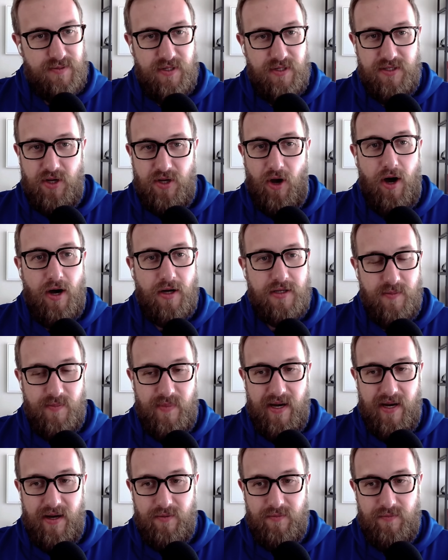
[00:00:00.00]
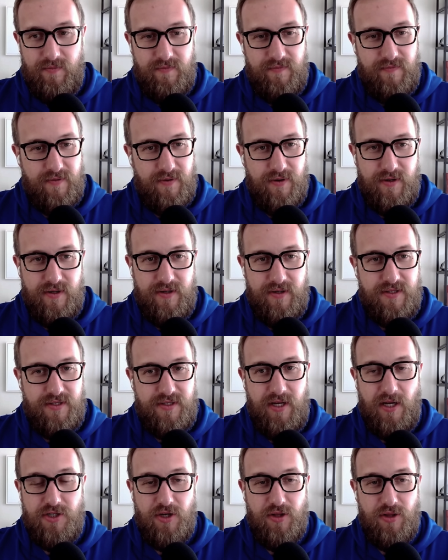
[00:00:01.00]
been talked about for
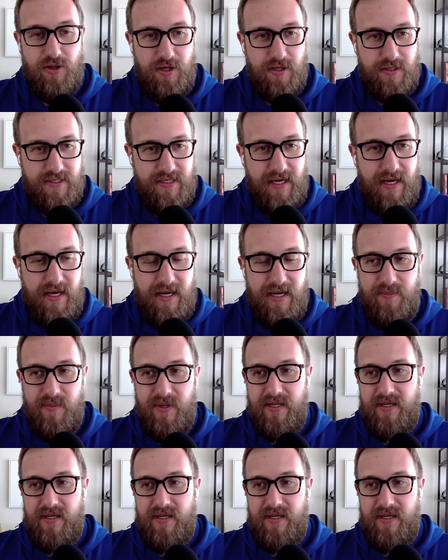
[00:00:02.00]
such a long time.